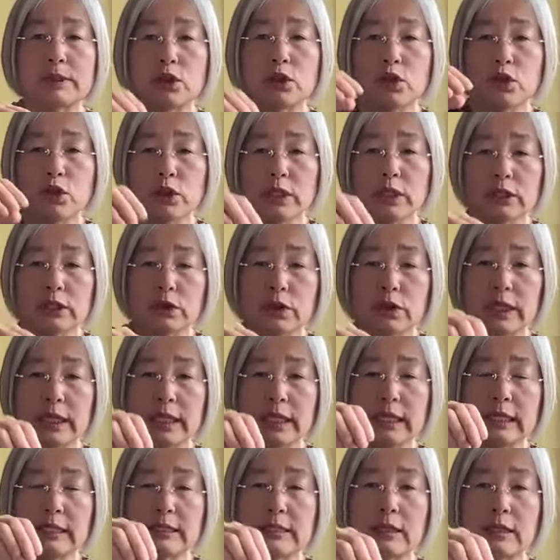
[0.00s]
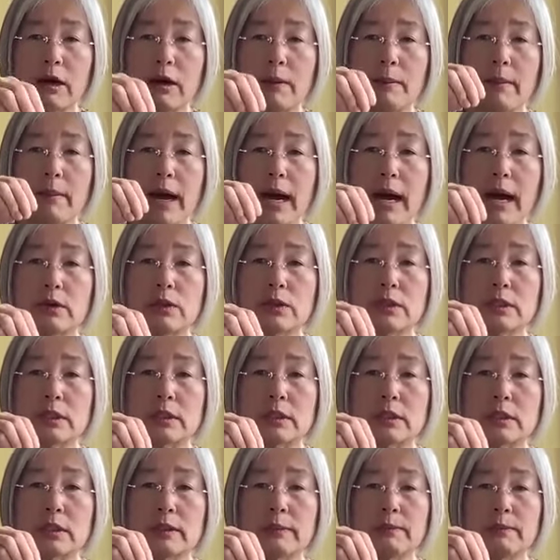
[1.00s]
You increase the amount,
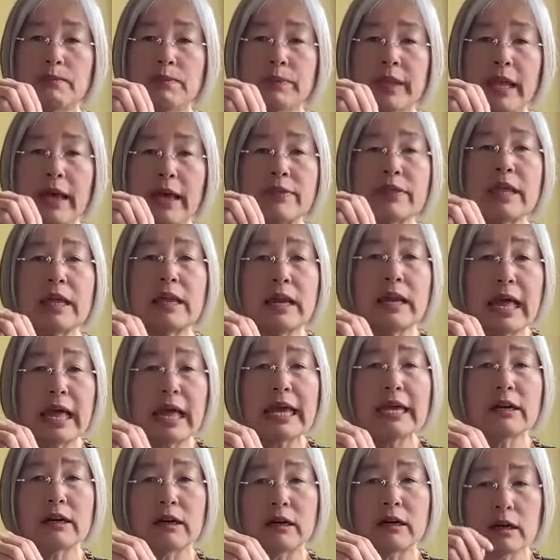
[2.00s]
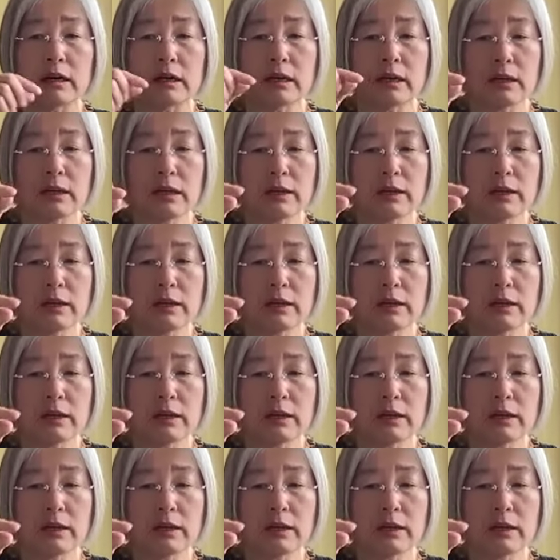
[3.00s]
and then later